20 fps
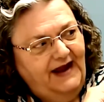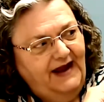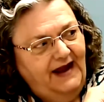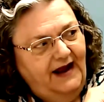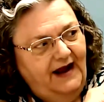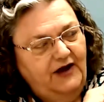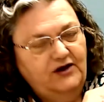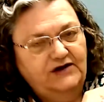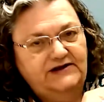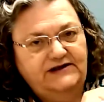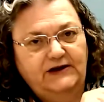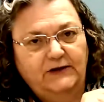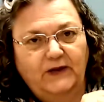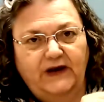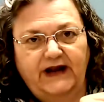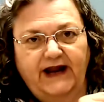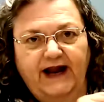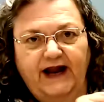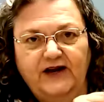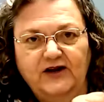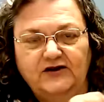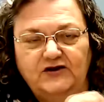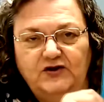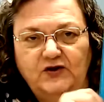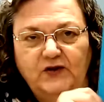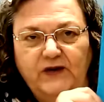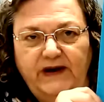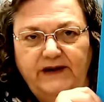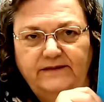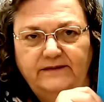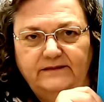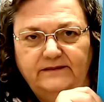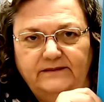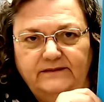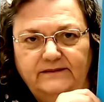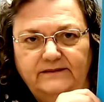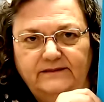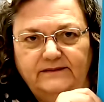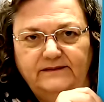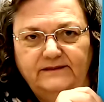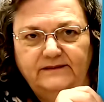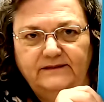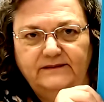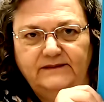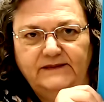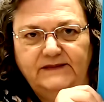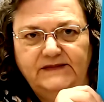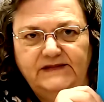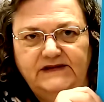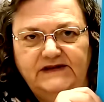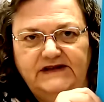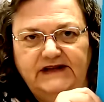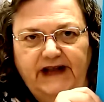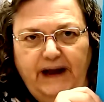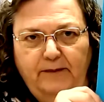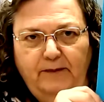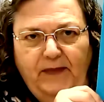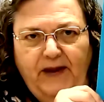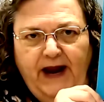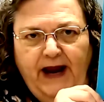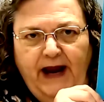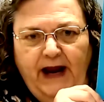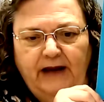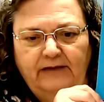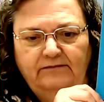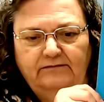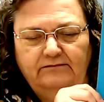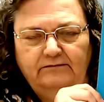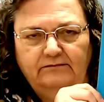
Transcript: and you see what Daniel's doing? Sleeping.